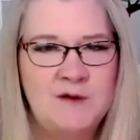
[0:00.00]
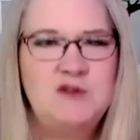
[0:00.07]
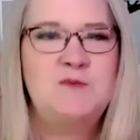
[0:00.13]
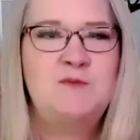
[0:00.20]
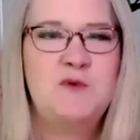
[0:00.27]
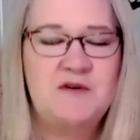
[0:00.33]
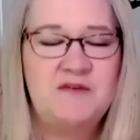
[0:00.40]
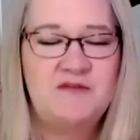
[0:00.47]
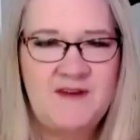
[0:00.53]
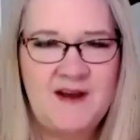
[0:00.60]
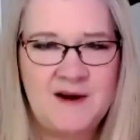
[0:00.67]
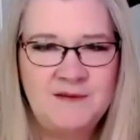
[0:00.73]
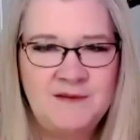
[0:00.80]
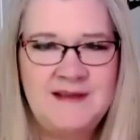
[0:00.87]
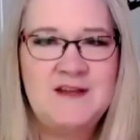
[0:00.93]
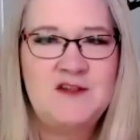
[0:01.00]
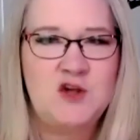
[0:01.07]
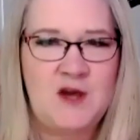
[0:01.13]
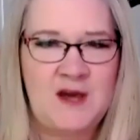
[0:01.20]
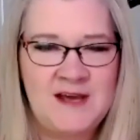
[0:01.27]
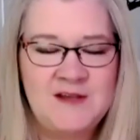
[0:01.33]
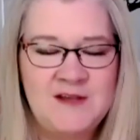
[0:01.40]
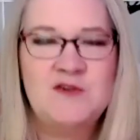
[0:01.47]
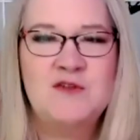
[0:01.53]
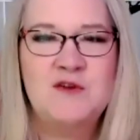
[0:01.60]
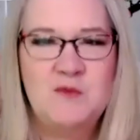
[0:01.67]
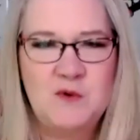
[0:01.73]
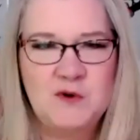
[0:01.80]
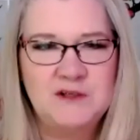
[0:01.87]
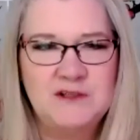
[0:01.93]
to Profoundly Change the
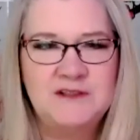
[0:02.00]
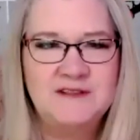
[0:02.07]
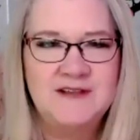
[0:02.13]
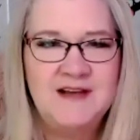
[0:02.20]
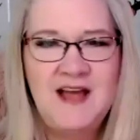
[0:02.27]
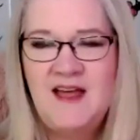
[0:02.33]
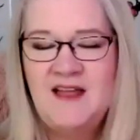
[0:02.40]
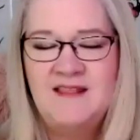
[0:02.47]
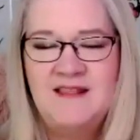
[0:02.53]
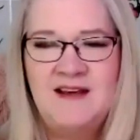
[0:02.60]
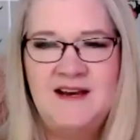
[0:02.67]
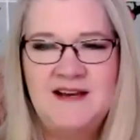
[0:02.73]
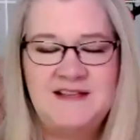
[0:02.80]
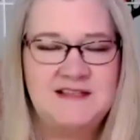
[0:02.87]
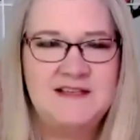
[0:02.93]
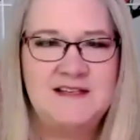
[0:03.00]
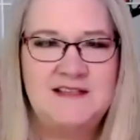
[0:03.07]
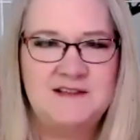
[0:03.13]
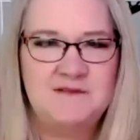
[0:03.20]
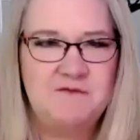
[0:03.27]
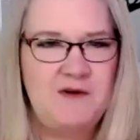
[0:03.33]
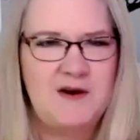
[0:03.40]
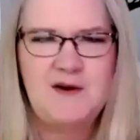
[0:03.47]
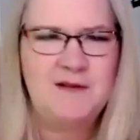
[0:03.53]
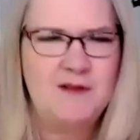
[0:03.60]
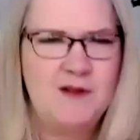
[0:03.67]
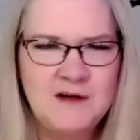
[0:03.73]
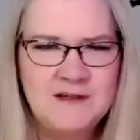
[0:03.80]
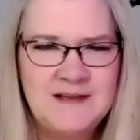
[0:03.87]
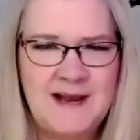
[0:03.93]
World. It's a very
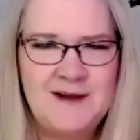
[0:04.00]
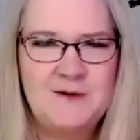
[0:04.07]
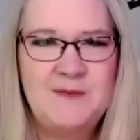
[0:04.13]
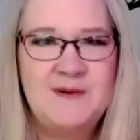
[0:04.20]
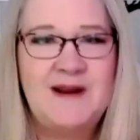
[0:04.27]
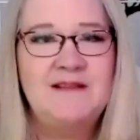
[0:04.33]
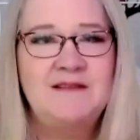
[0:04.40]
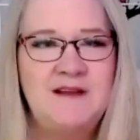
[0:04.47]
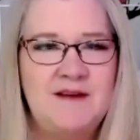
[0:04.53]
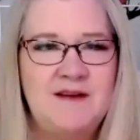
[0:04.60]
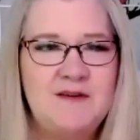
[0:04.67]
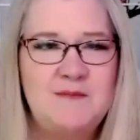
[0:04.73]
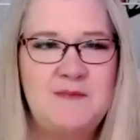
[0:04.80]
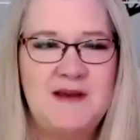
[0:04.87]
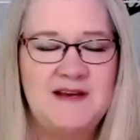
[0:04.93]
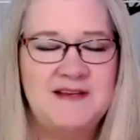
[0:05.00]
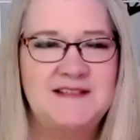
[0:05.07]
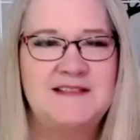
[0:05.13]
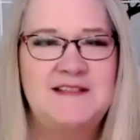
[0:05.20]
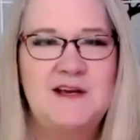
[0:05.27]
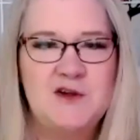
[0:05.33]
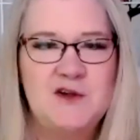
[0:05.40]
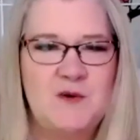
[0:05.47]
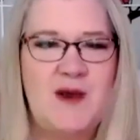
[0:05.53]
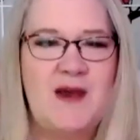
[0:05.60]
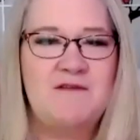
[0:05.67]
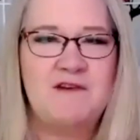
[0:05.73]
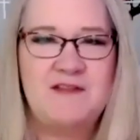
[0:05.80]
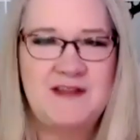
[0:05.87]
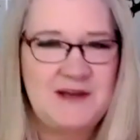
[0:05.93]
long title, but I love it because it tells you
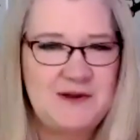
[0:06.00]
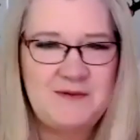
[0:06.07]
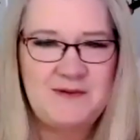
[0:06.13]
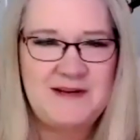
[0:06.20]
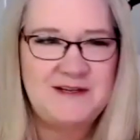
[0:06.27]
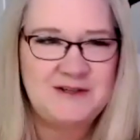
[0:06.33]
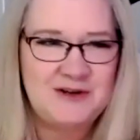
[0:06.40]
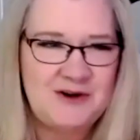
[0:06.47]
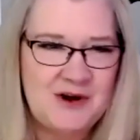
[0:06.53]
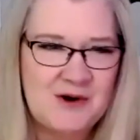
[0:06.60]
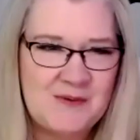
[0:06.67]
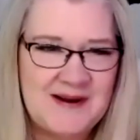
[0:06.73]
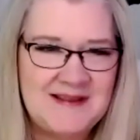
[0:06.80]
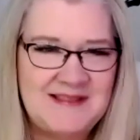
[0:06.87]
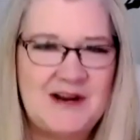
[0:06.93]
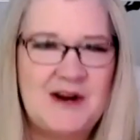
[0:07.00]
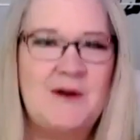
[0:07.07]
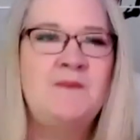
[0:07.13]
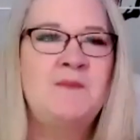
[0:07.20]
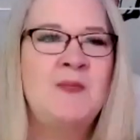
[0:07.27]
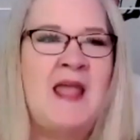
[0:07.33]
everything you need to know right there.